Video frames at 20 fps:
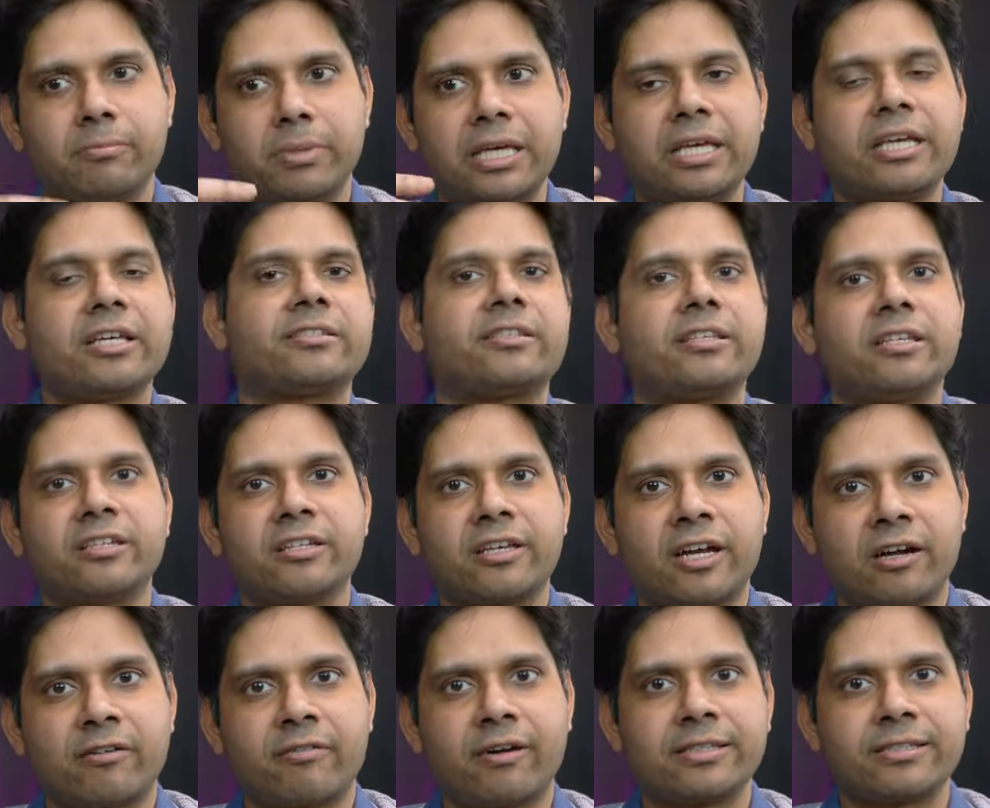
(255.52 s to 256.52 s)
Being a senior
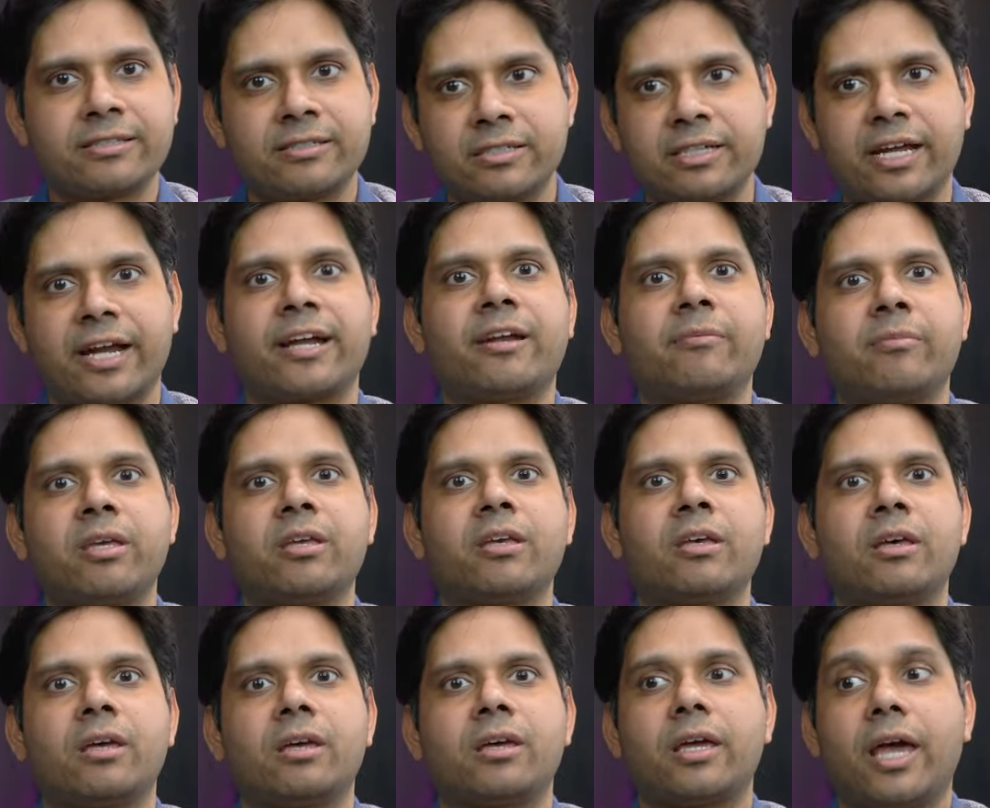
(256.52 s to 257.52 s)
advisor, guide me.
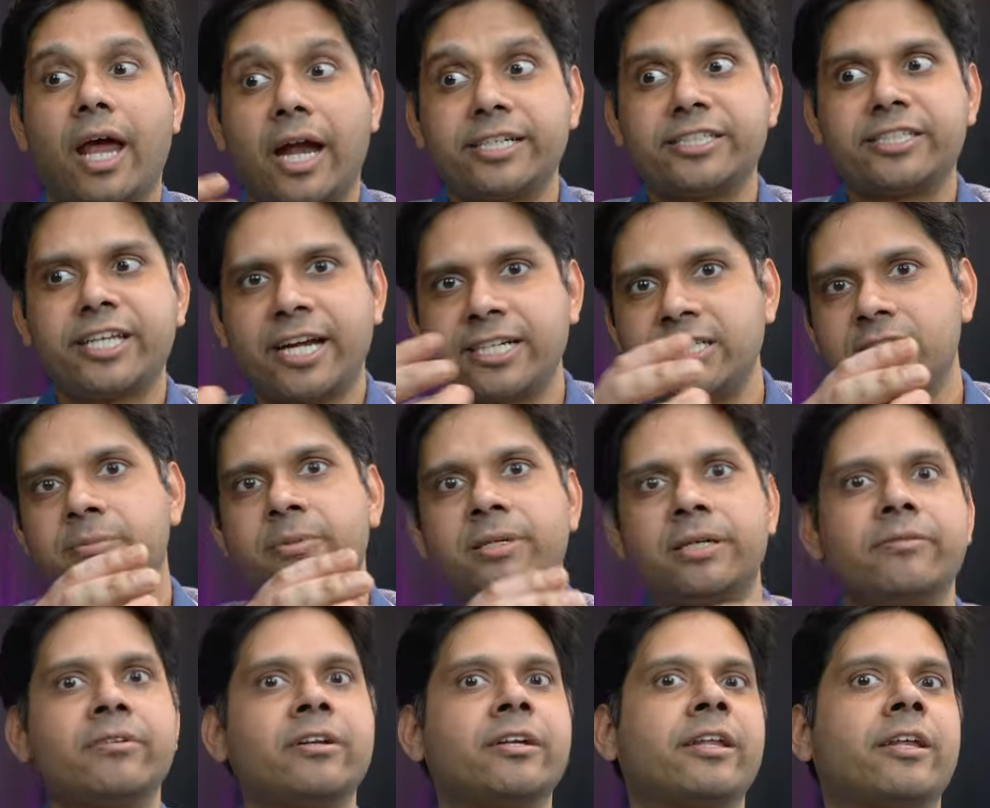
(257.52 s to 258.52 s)
And
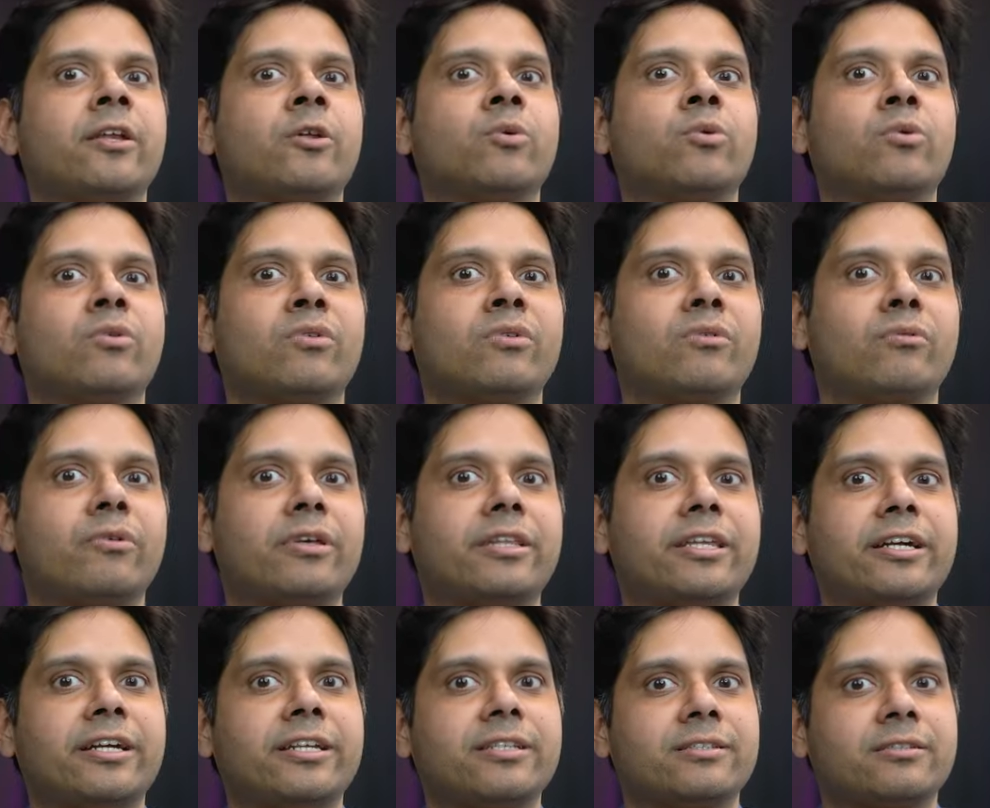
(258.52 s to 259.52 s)
ChatGPT will tell you whether
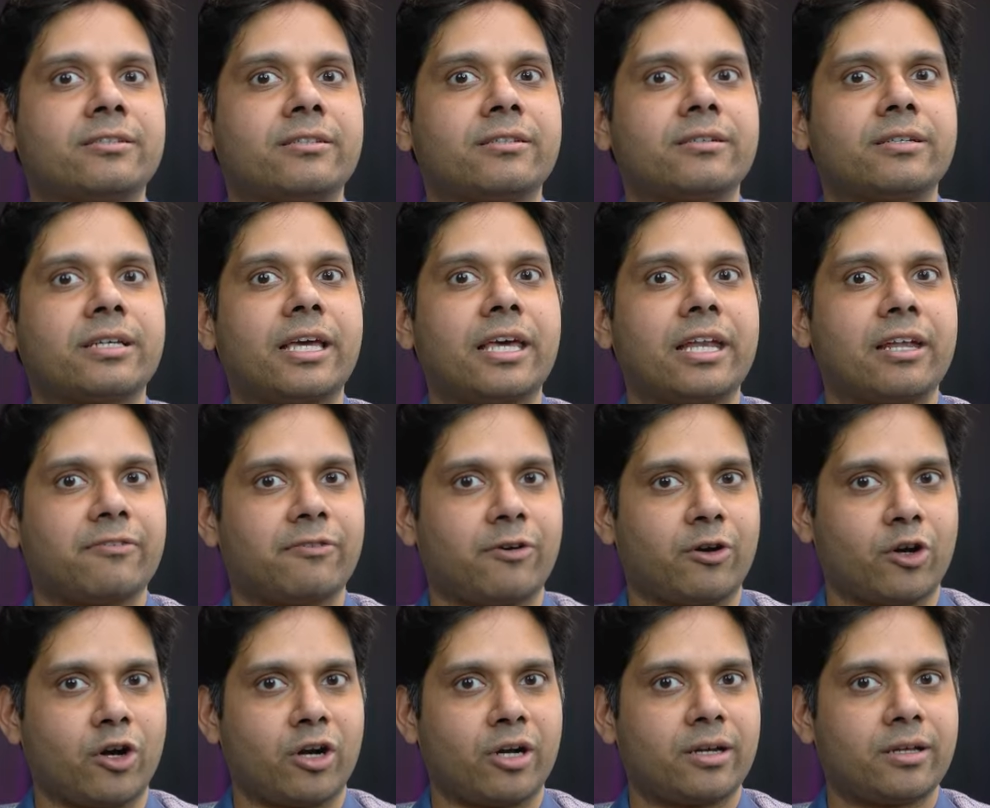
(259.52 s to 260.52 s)
it is enough or
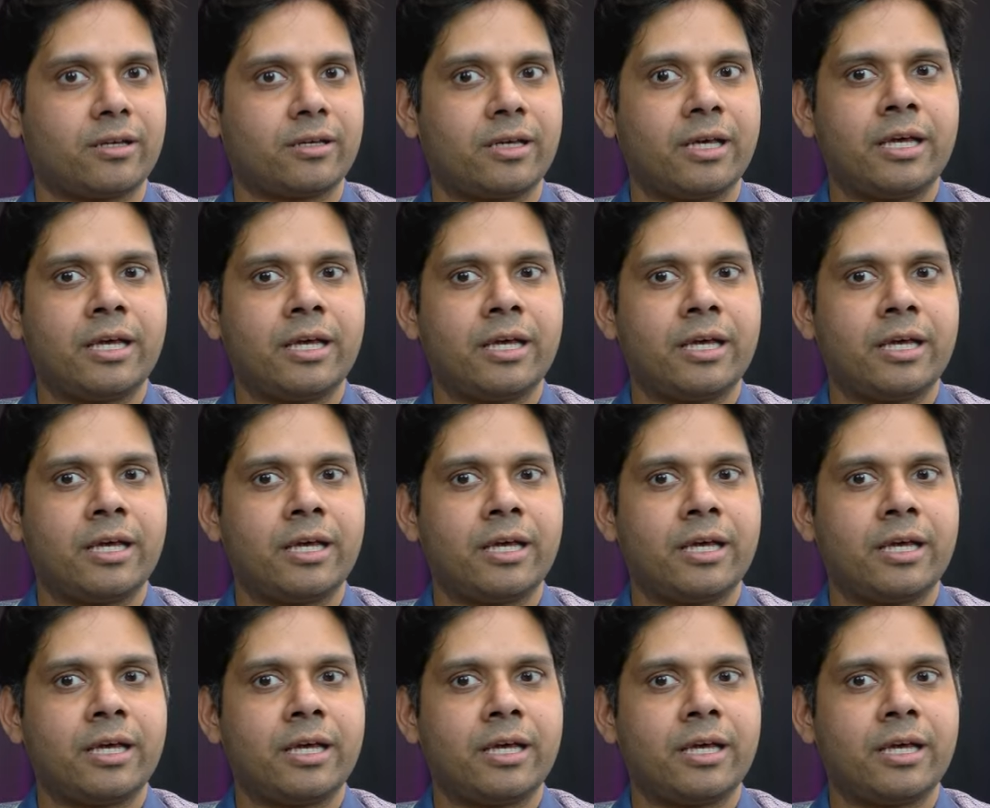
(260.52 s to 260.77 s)
not.